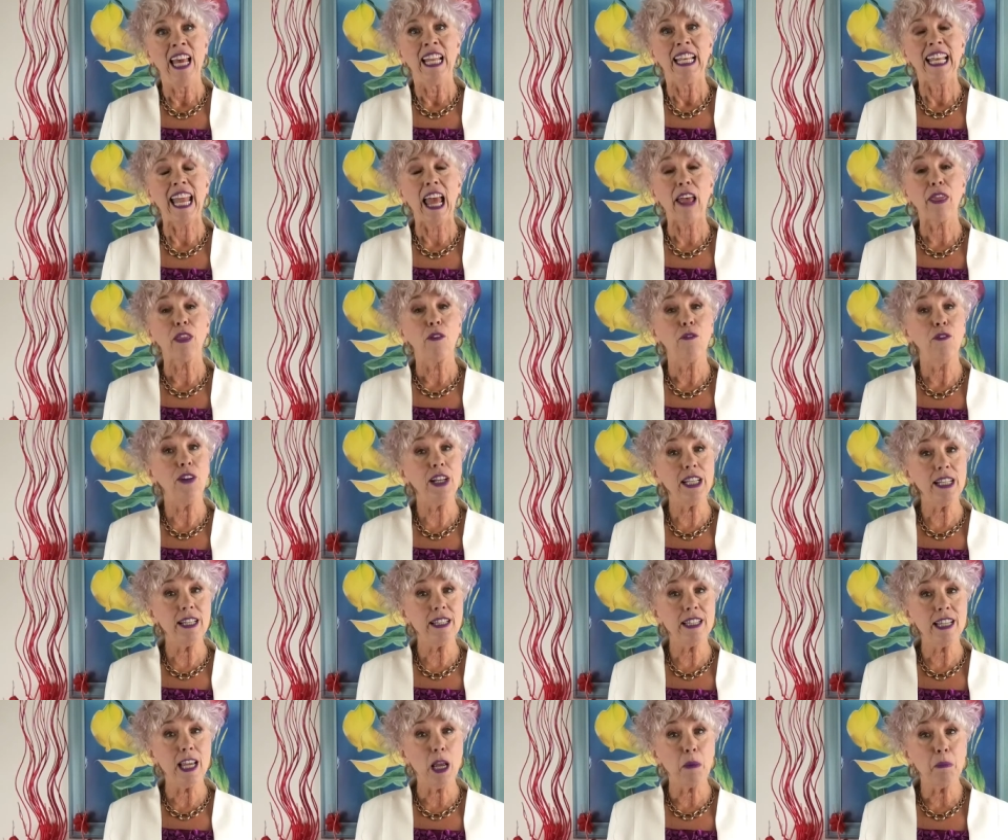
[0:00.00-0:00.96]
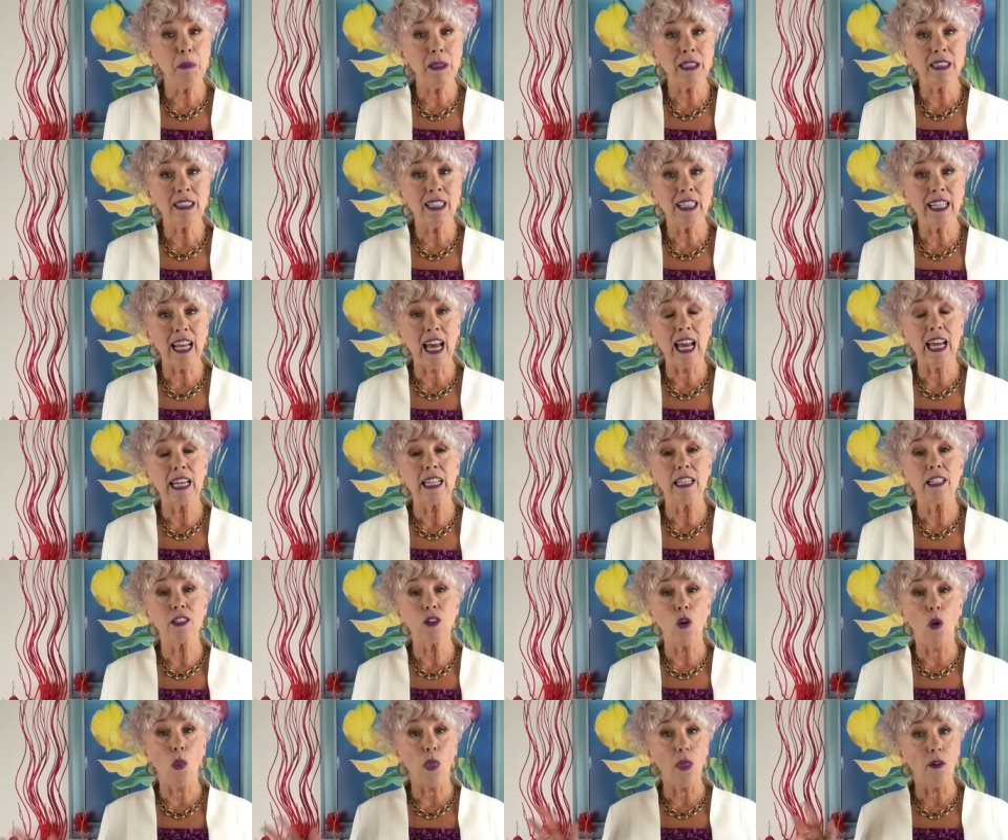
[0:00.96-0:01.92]
Now the fitness segment today
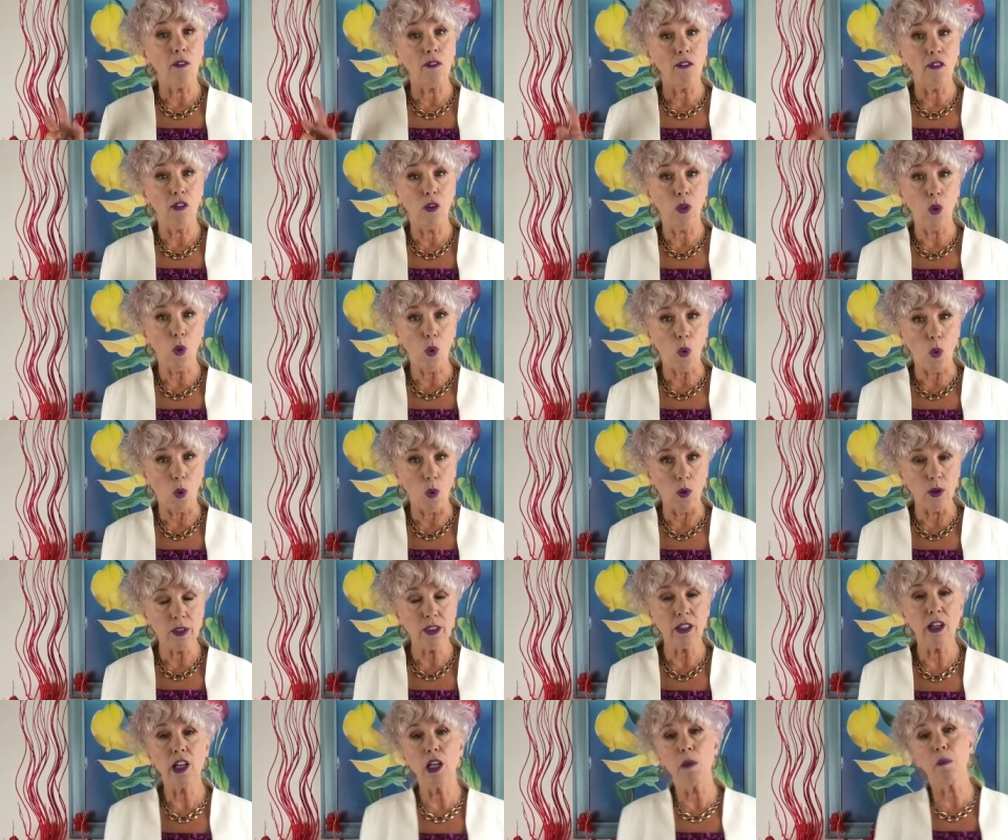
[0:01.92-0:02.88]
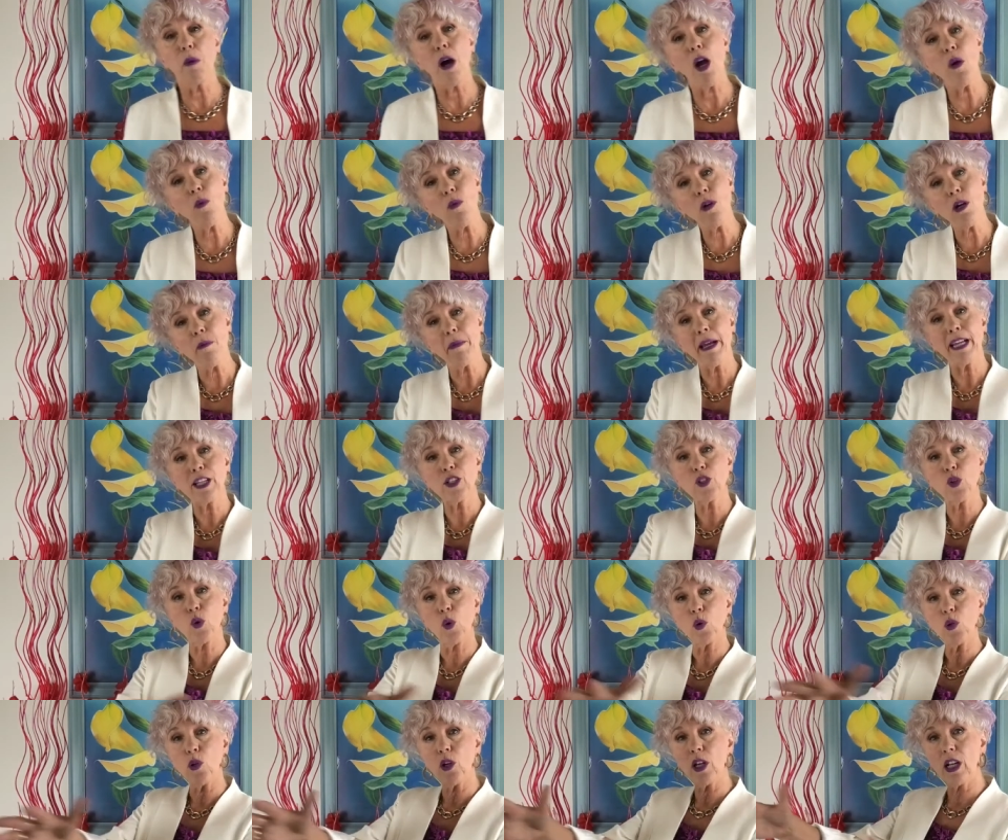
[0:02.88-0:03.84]
is on the floor, so you might want to make
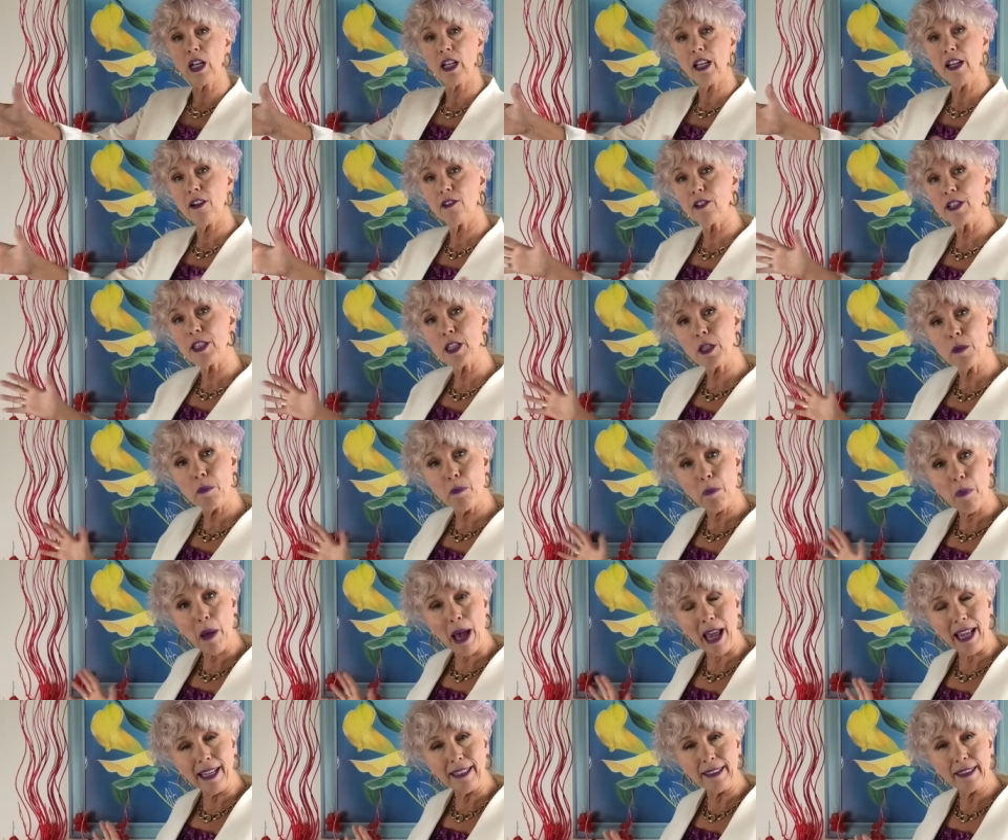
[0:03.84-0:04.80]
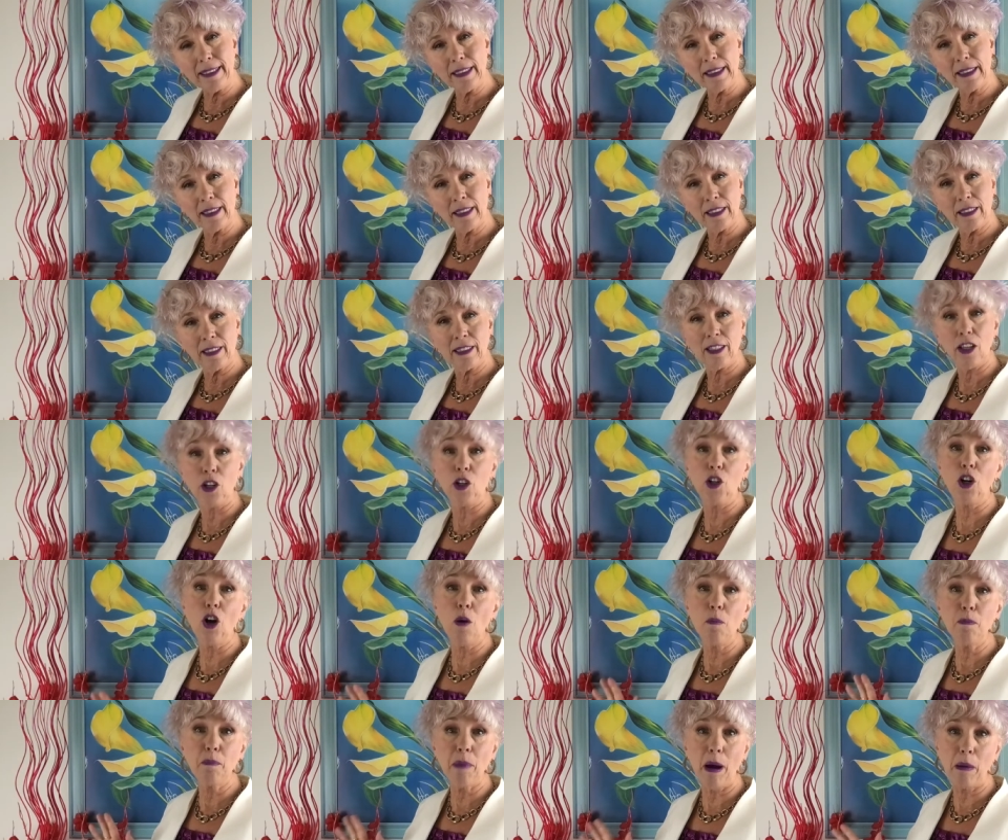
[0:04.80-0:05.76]
sure you clear a space so you
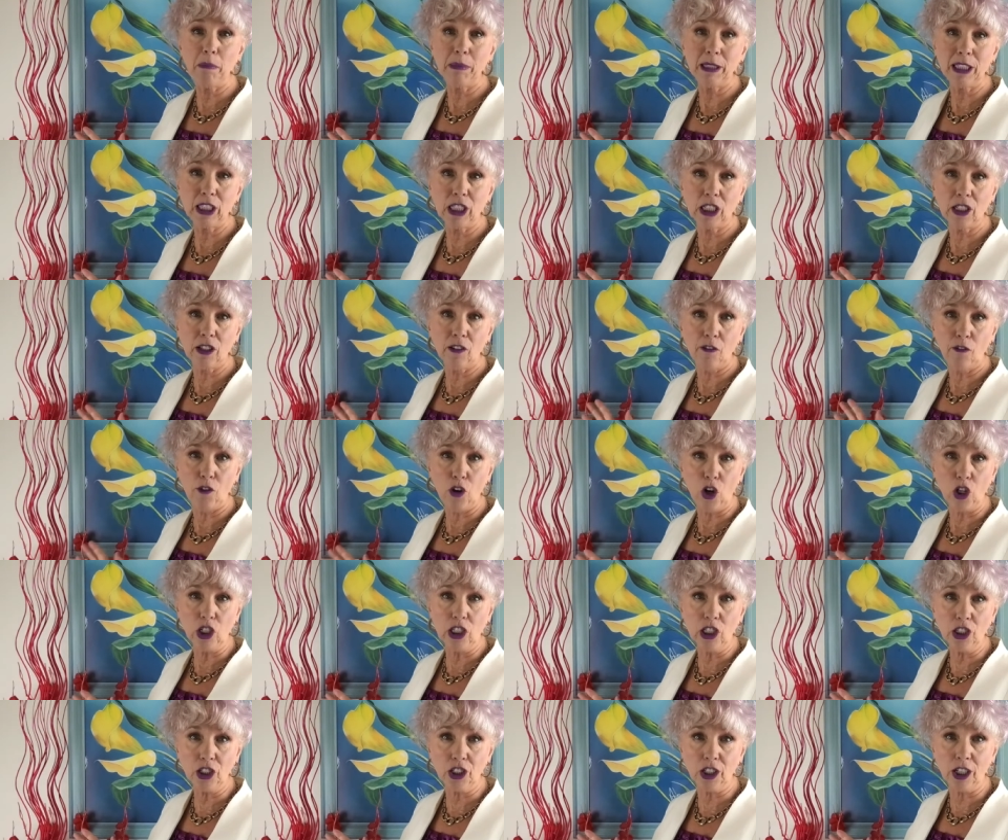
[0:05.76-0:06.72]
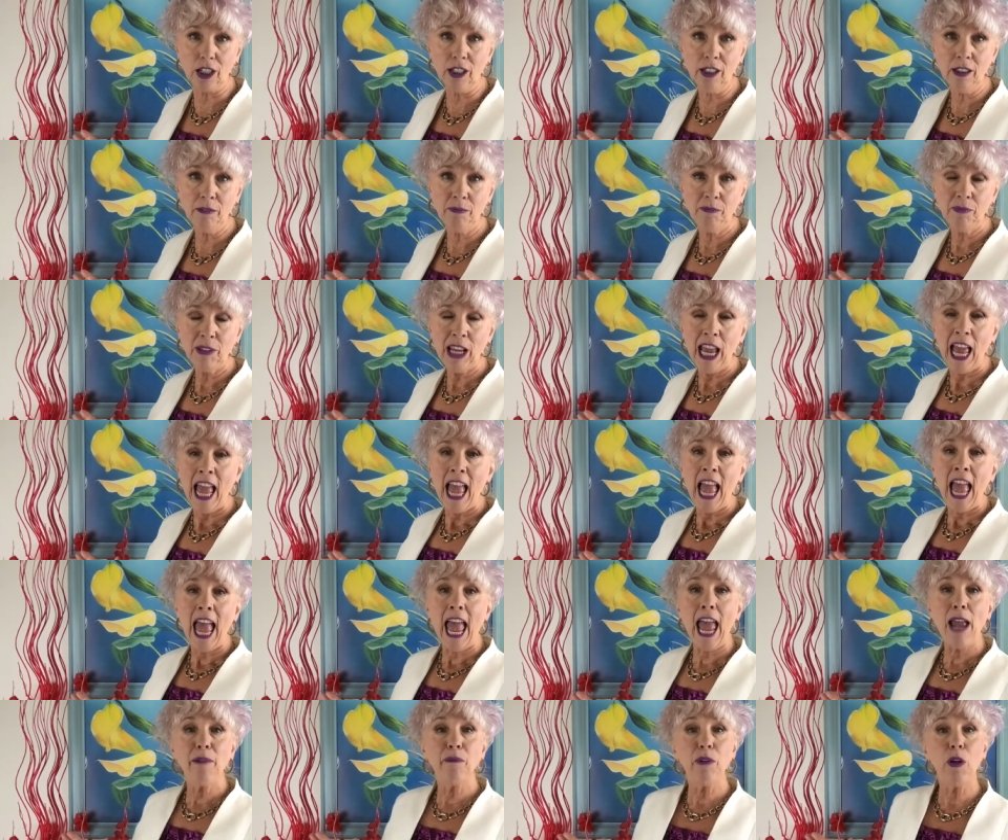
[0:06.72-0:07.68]
don't bump into the furniture.
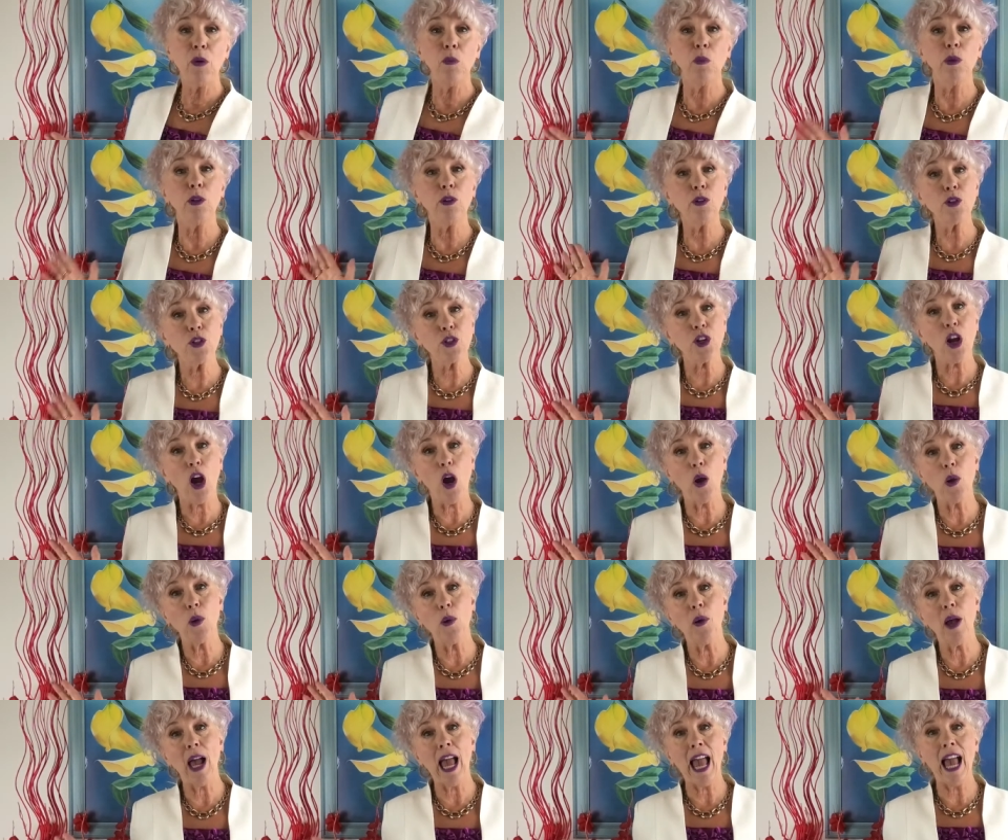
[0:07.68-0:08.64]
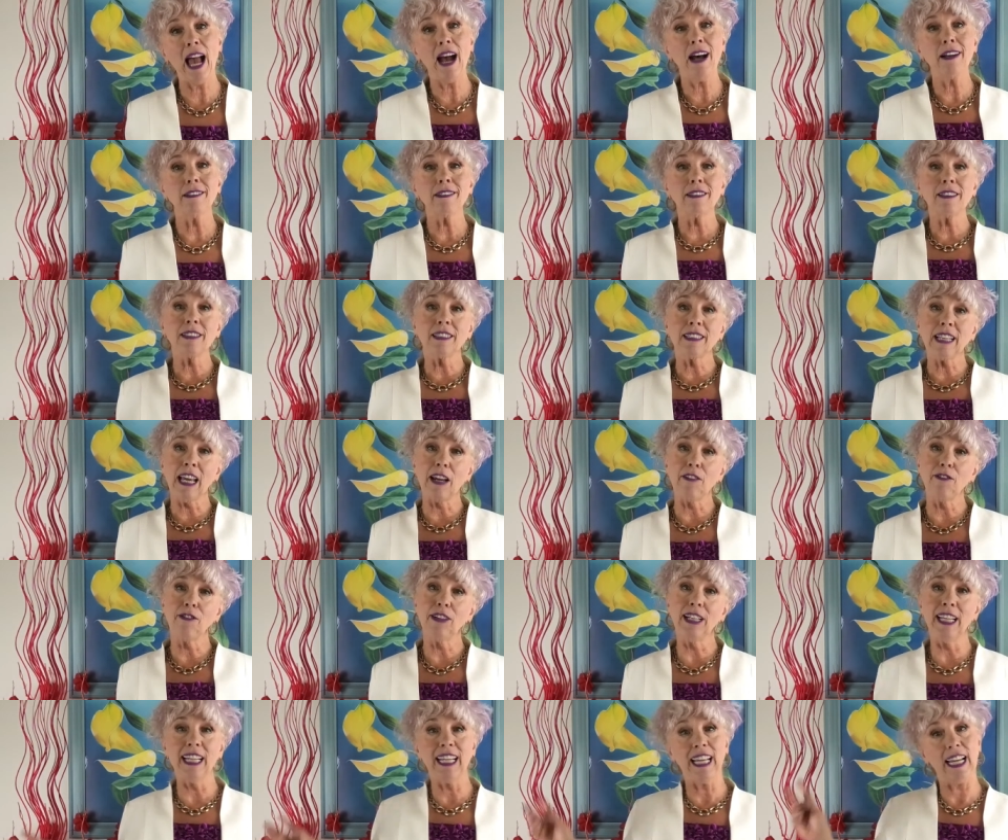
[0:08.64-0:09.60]
And we will show you how to
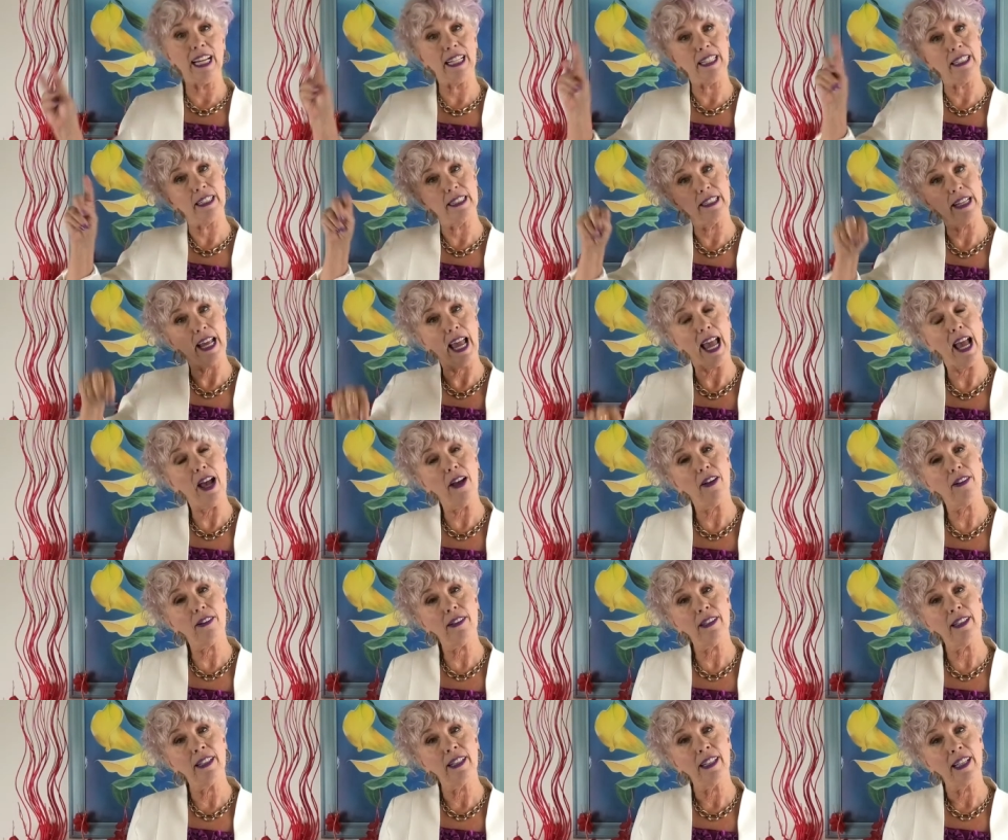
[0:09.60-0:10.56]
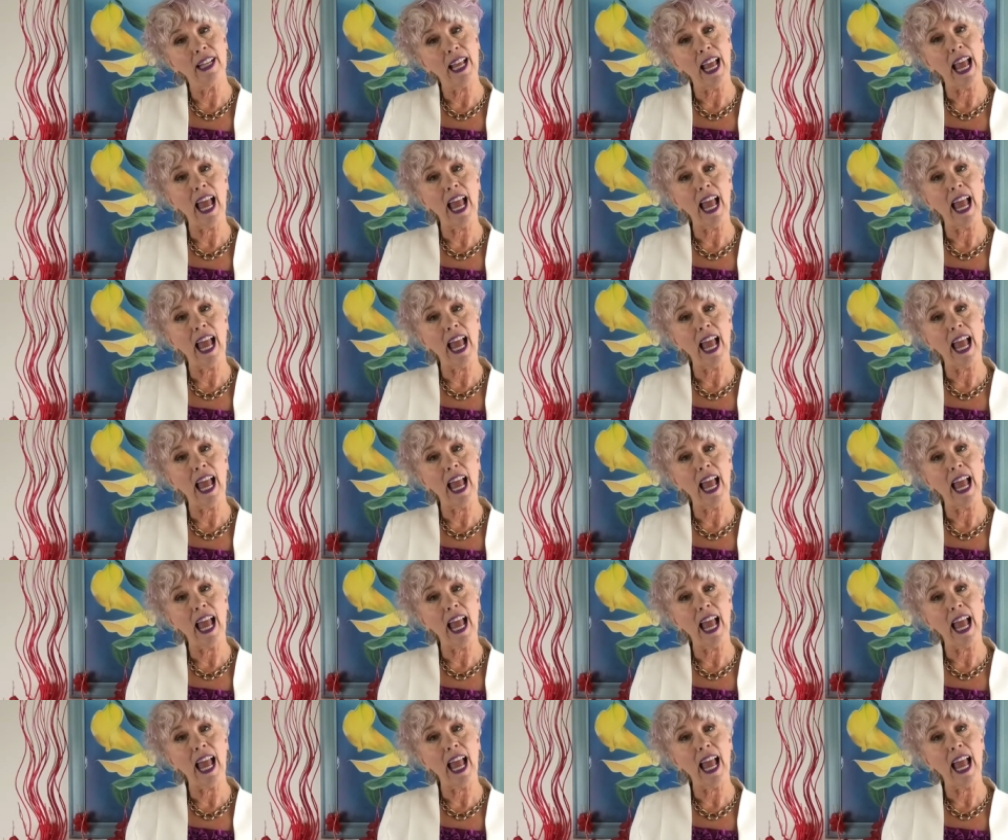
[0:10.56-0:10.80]
safely get down